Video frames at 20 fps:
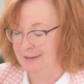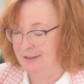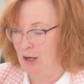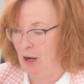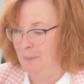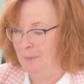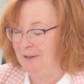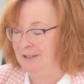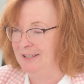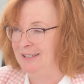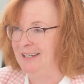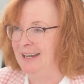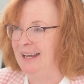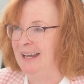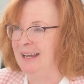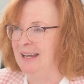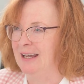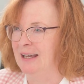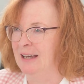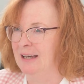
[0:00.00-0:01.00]
Topic
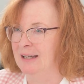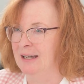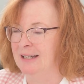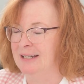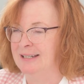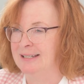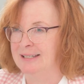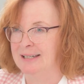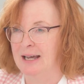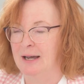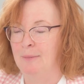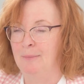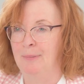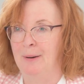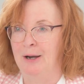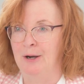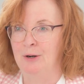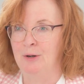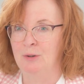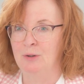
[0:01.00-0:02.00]
today is
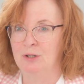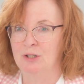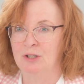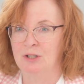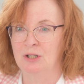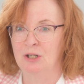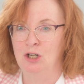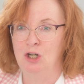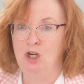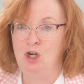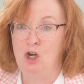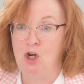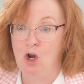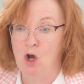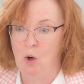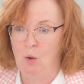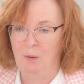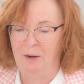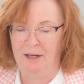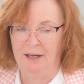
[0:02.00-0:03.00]
about
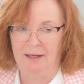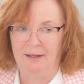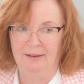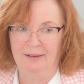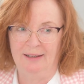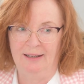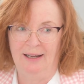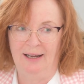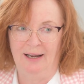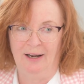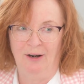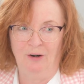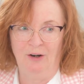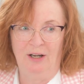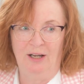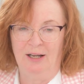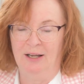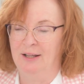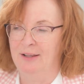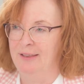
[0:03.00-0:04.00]
knowing the
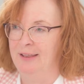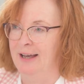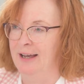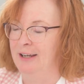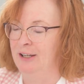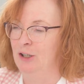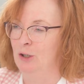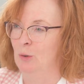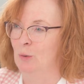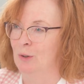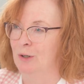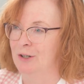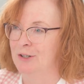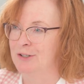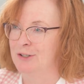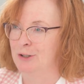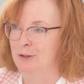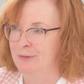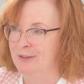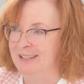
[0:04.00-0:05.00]
area that you're
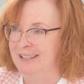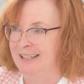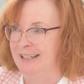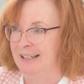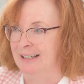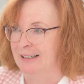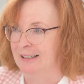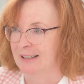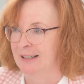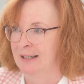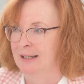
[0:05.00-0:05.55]
servicing.